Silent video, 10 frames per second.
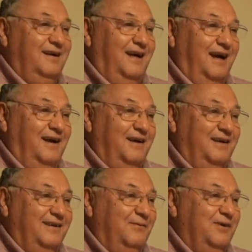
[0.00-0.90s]

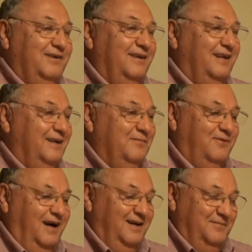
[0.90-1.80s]
because uh, I wasn't going to let him
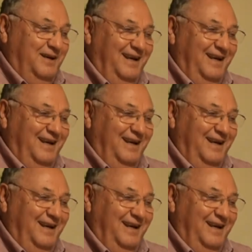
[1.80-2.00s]
fire me.